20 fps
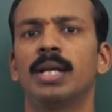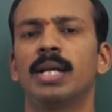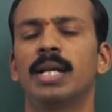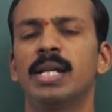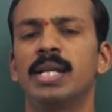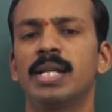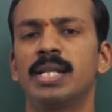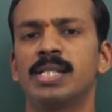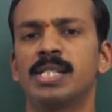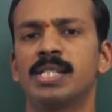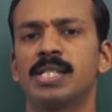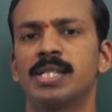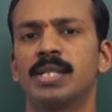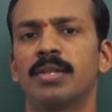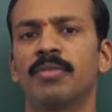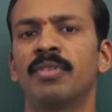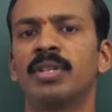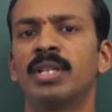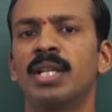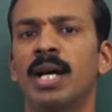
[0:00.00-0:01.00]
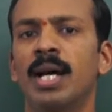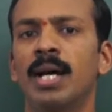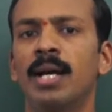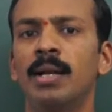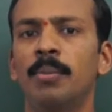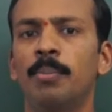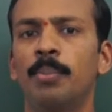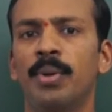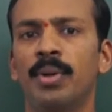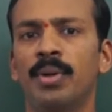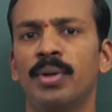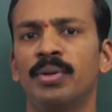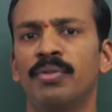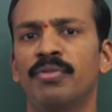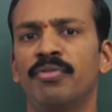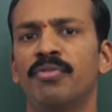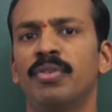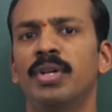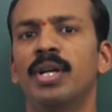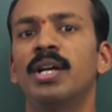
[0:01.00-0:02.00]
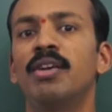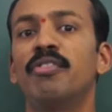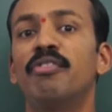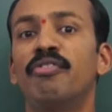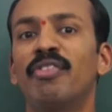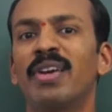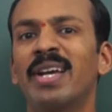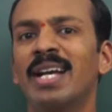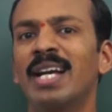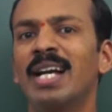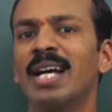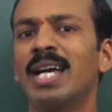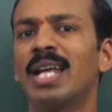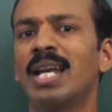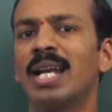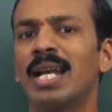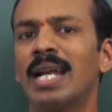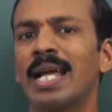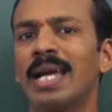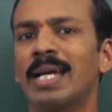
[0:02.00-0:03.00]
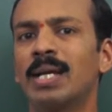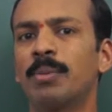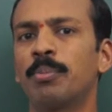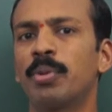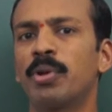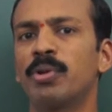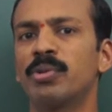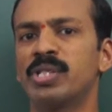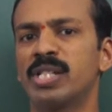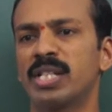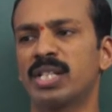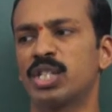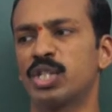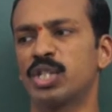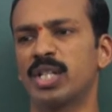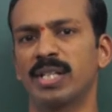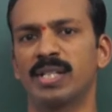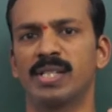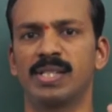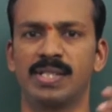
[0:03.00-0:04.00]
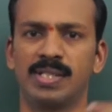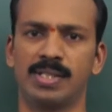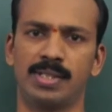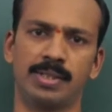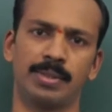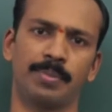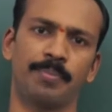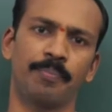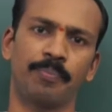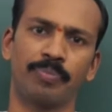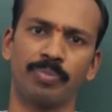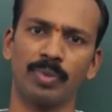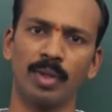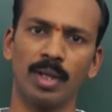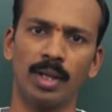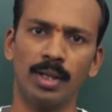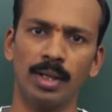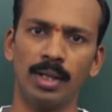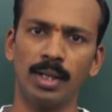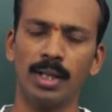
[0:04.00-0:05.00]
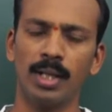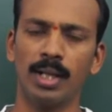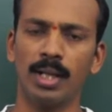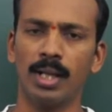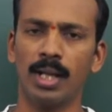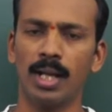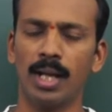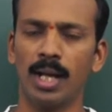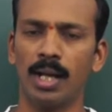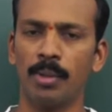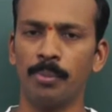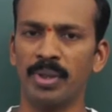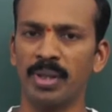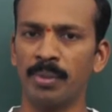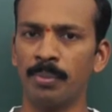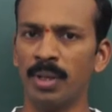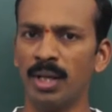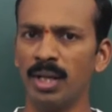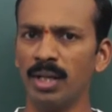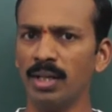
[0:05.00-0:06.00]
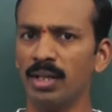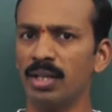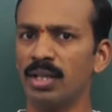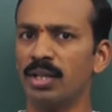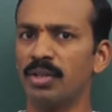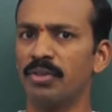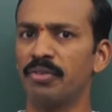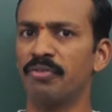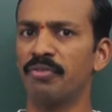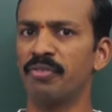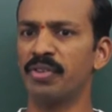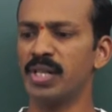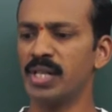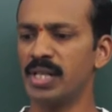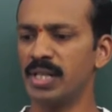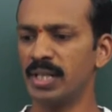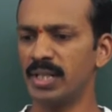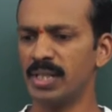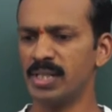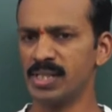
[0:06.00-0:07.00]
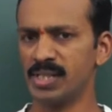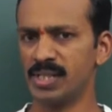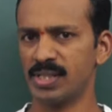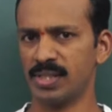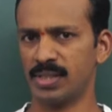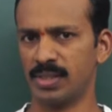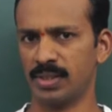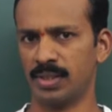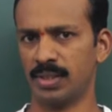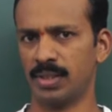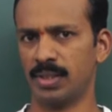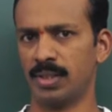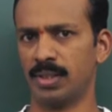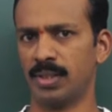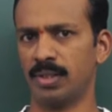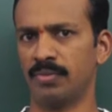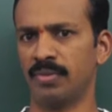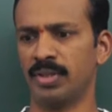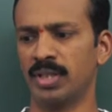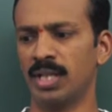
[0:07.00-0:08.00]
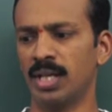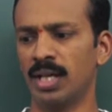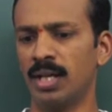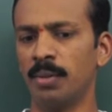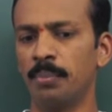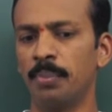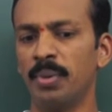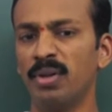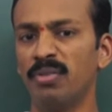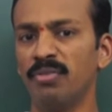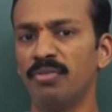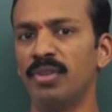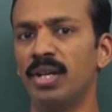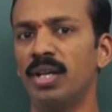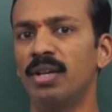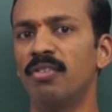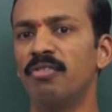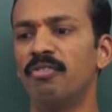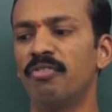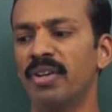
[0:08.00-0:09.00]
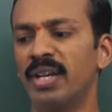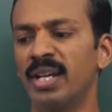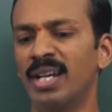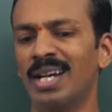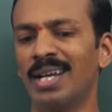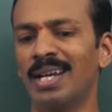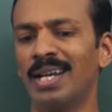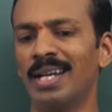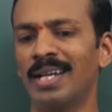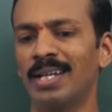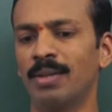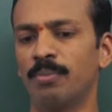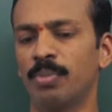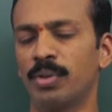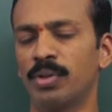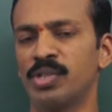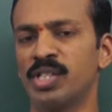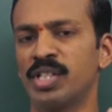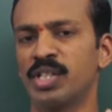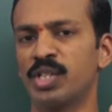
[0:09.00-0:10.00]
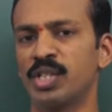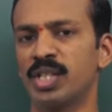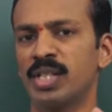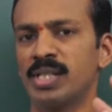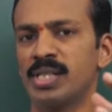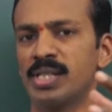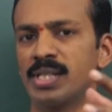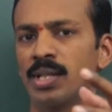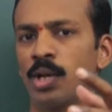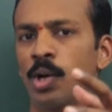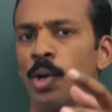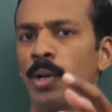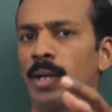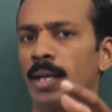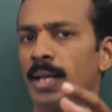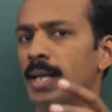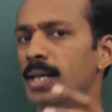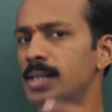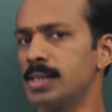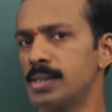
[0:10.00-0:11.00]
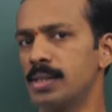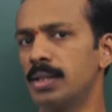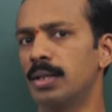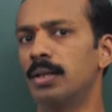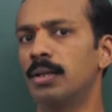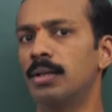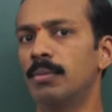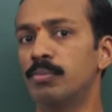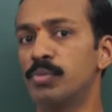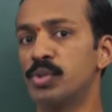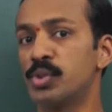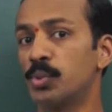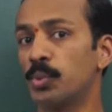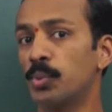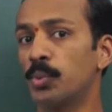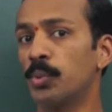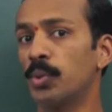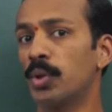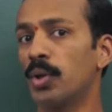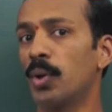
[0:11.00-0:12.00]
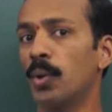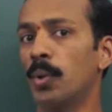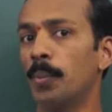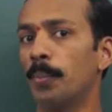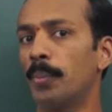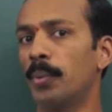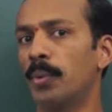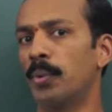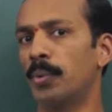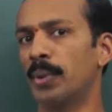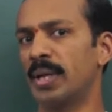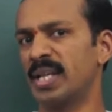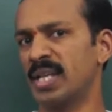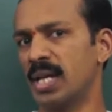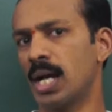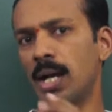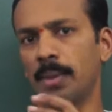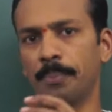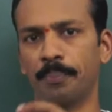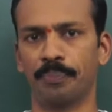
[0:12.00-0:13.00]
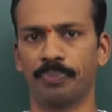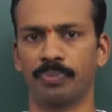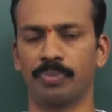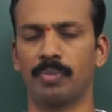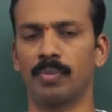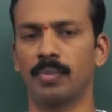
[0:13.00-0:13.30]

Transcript: It is with the help of finger-like projections. Amoeba feeds with the help of finger-like projections called as pseudopodia.